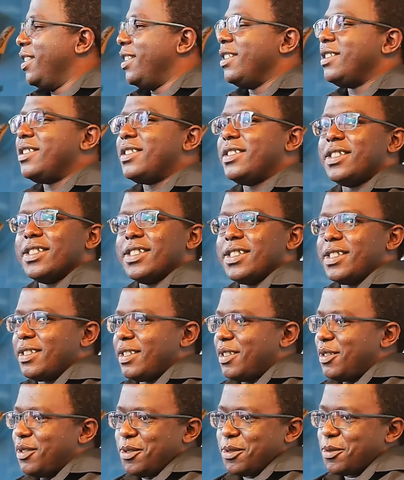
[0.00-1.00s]
It's just,
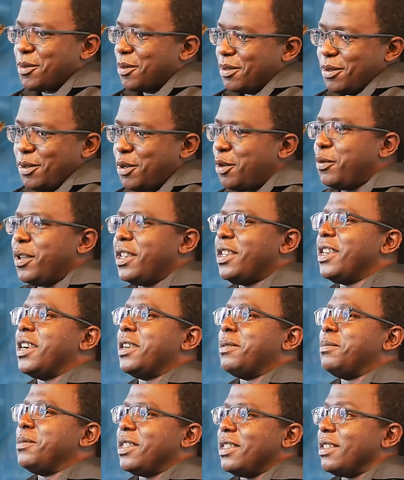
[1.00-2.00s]
COVID
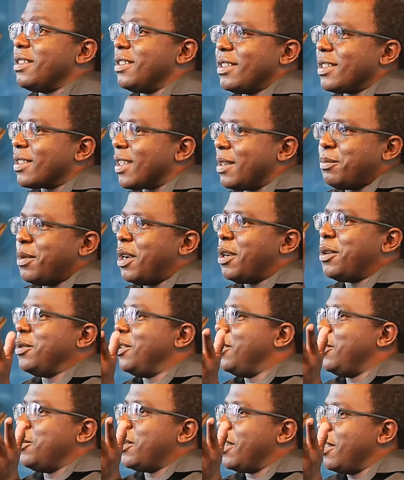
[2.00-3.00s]
comes and somehow
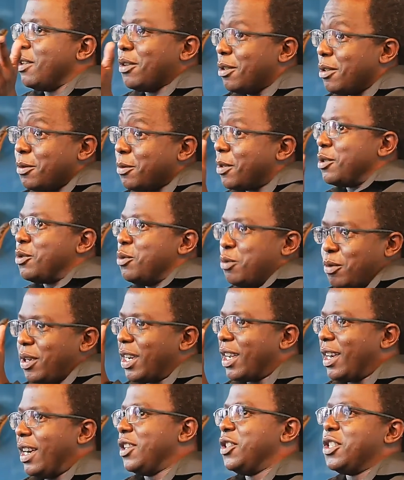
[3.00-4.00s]
you are the only ones who could
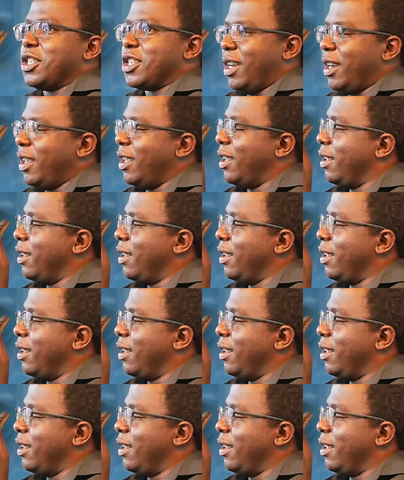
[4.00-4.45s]
actually